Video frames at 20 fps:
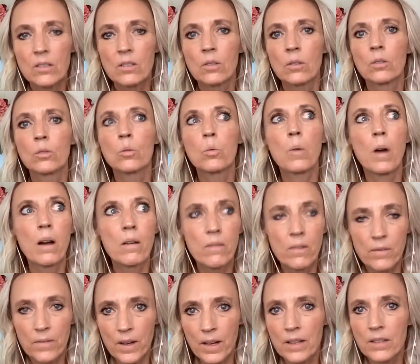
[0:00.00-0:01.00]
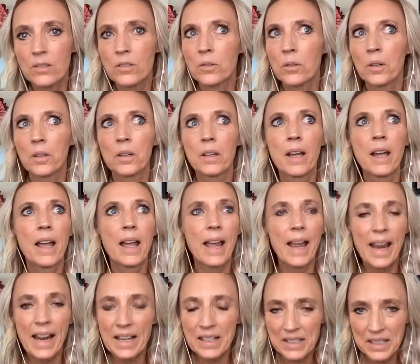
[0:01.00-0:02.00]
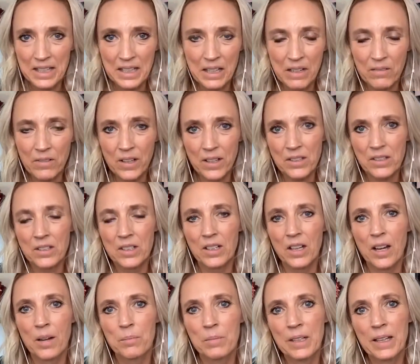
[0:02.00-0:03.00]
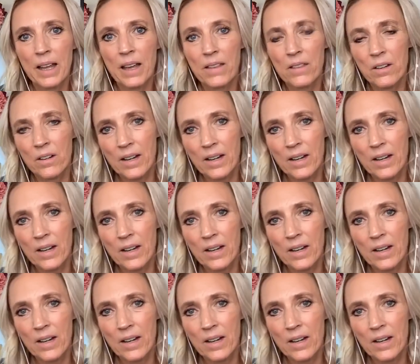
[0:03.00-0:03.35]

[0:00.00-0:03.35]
or 12 of us or 18 of us to come together.